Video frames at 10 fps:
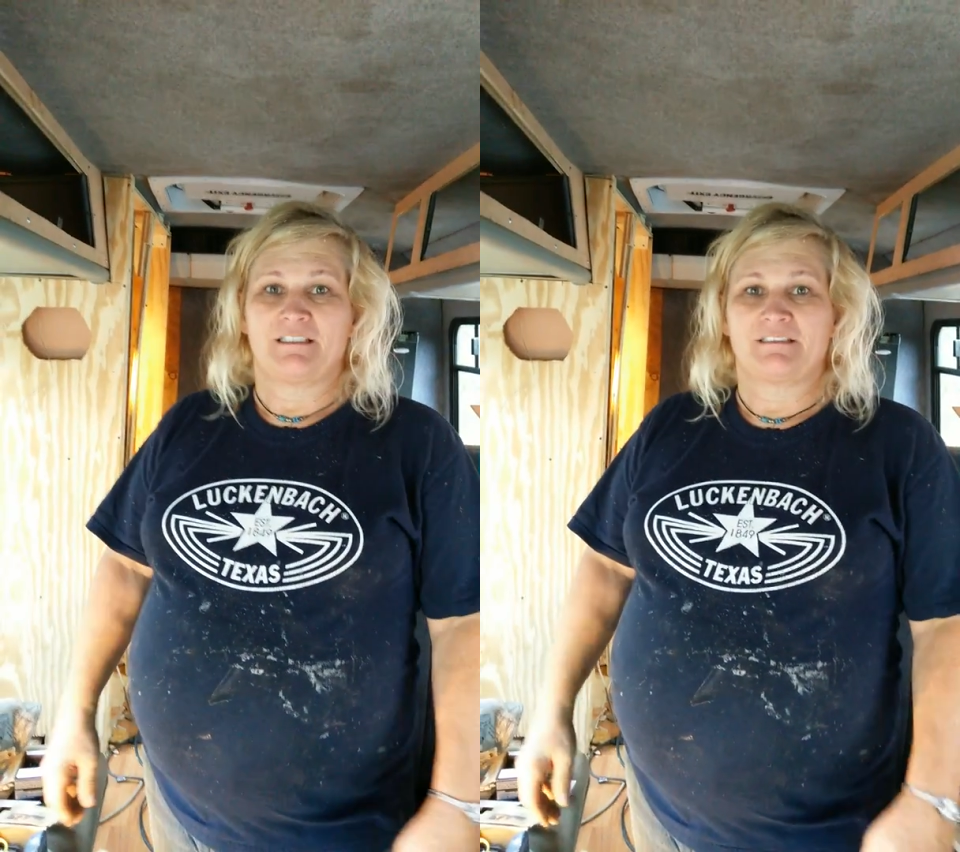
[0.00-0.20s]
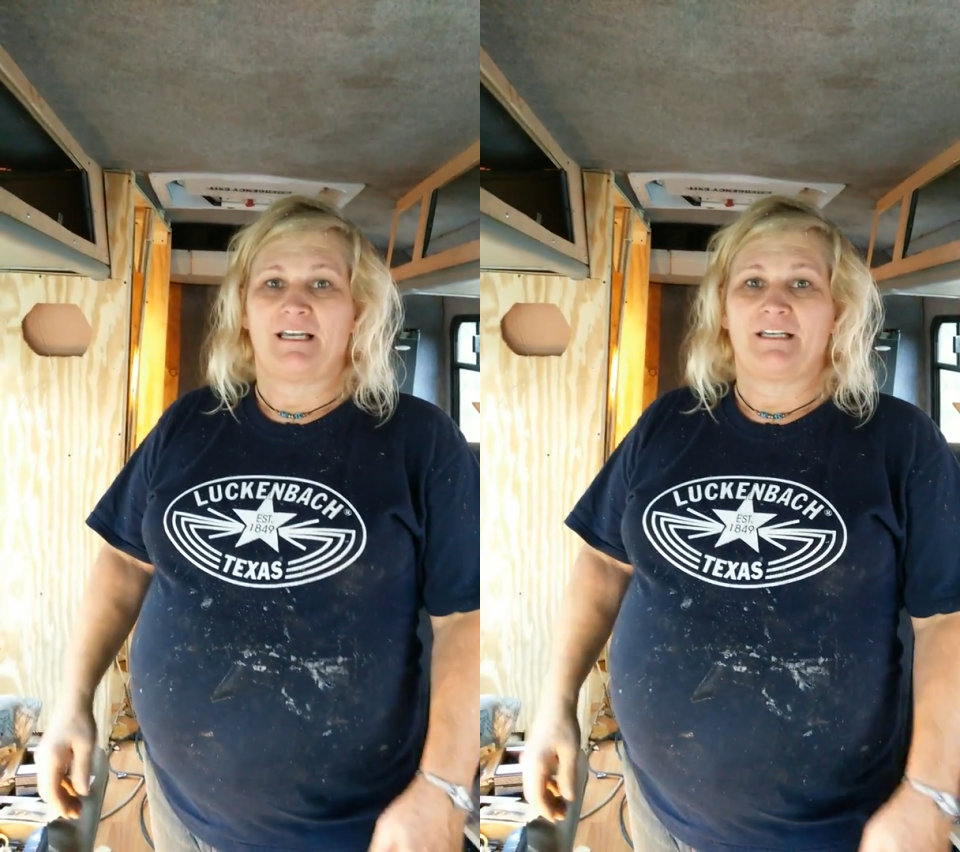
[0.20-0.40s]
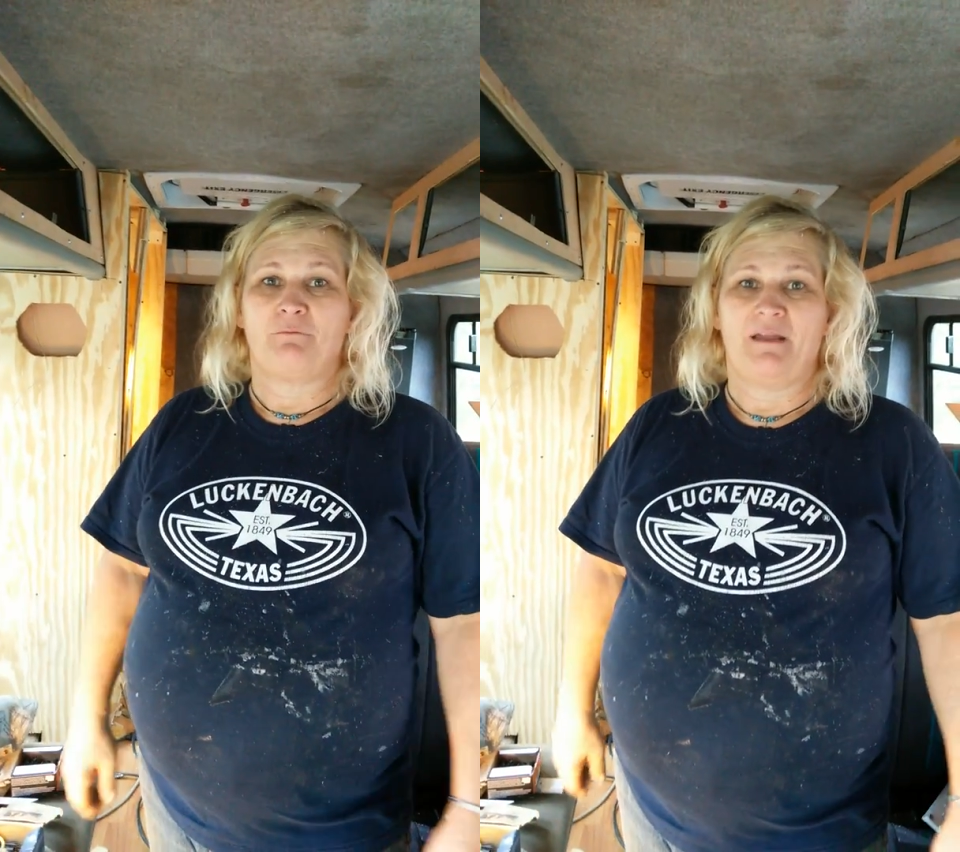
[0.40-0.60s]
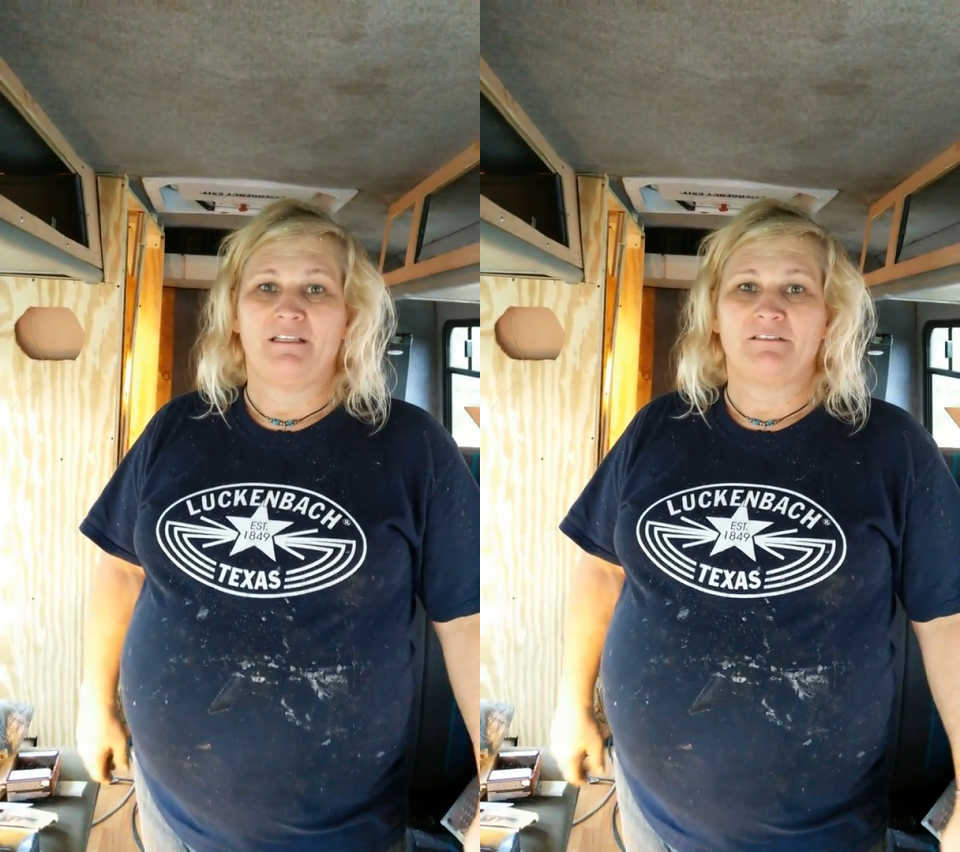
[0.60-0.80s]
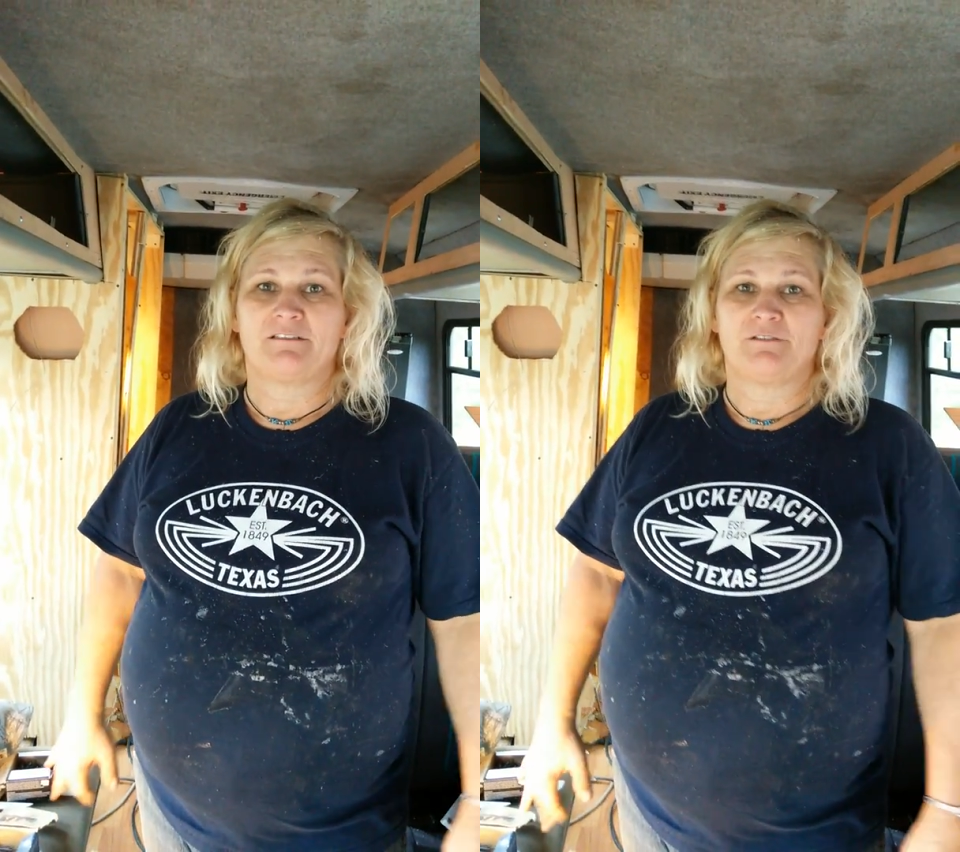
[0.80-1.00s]
exciting
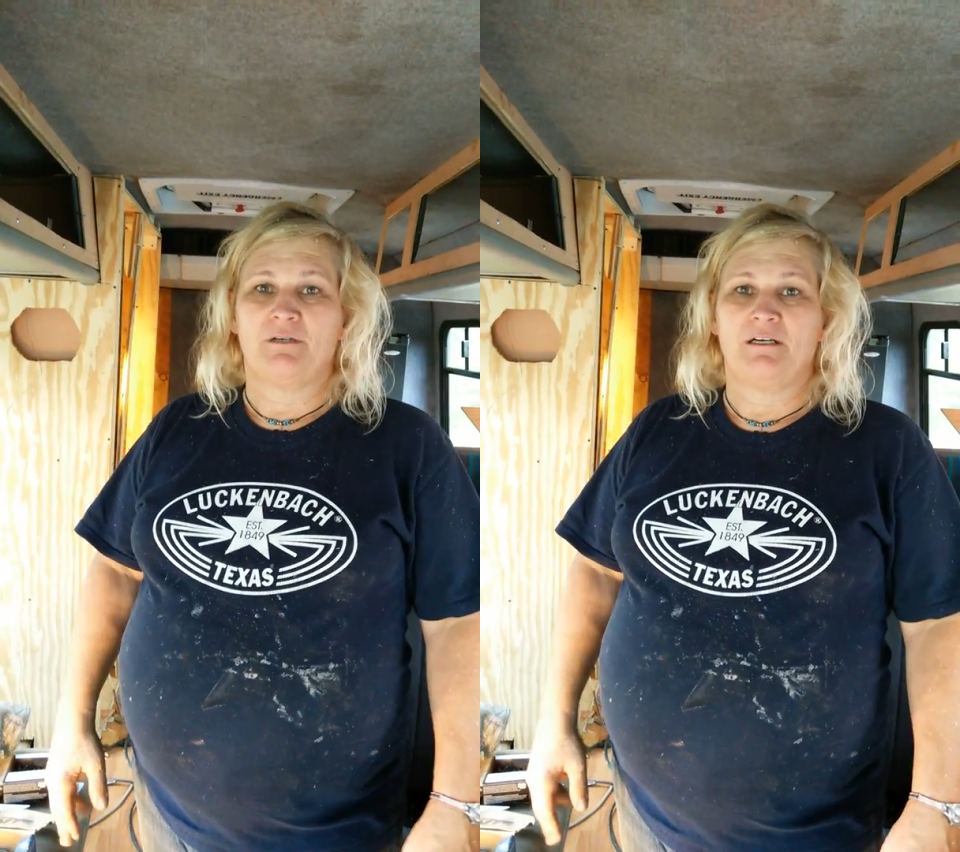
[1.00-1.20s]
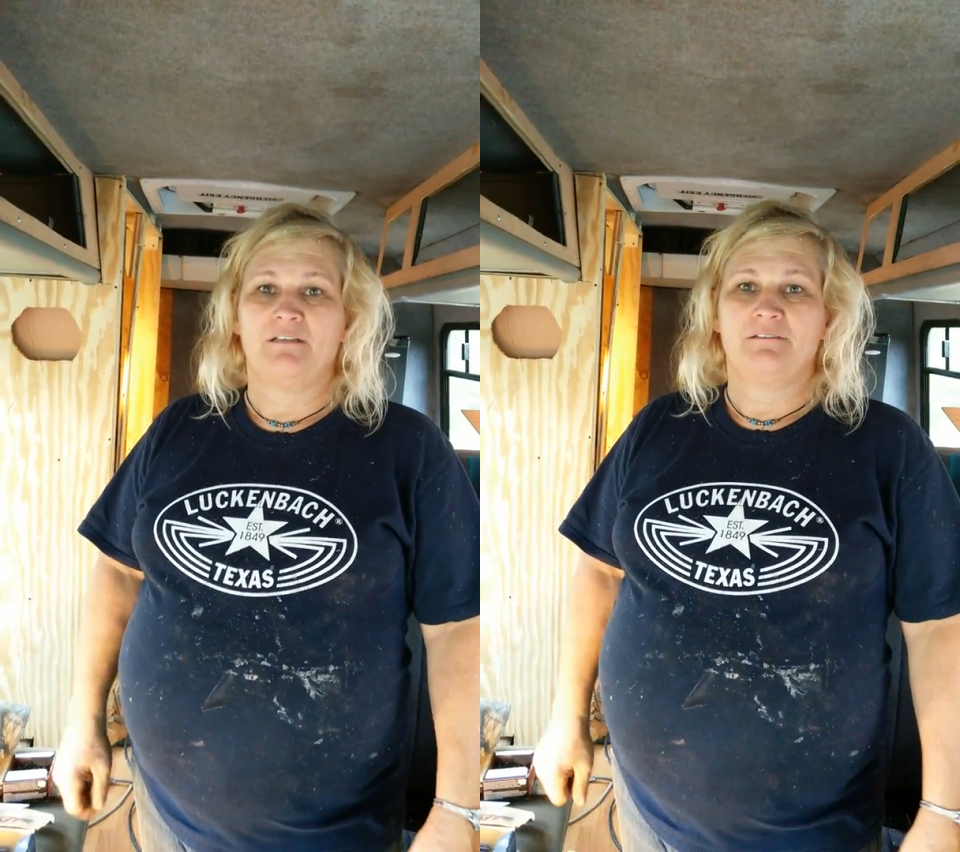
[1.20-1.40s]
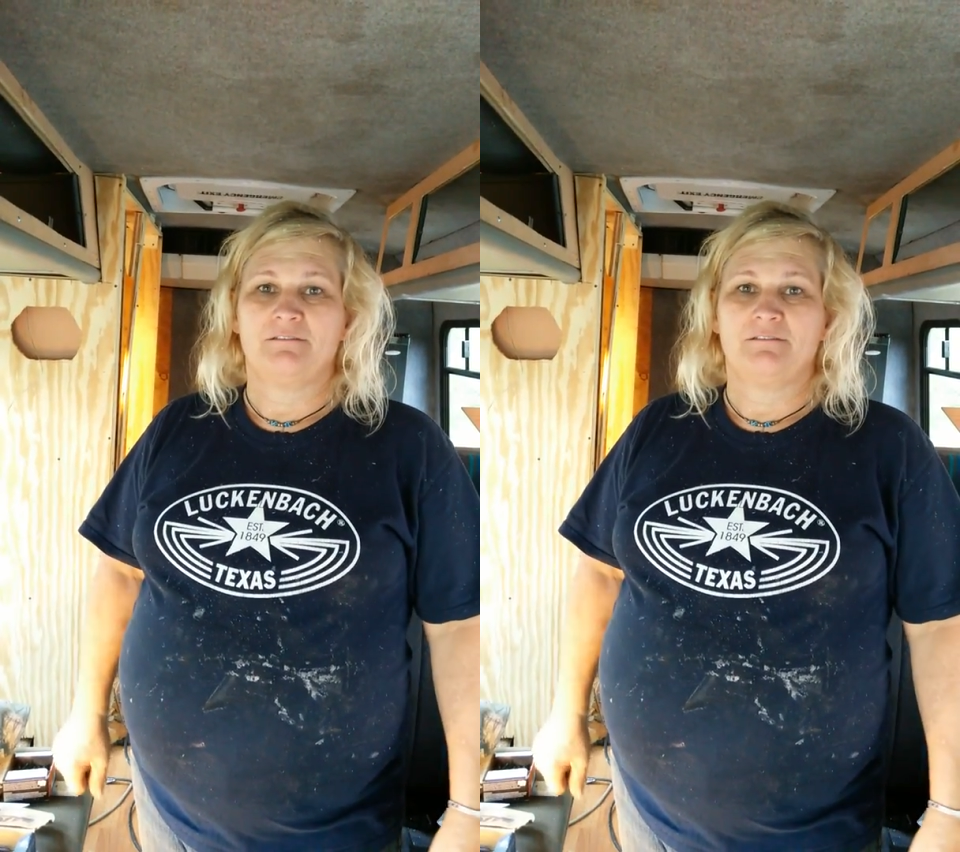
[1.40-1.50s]
ways to uh,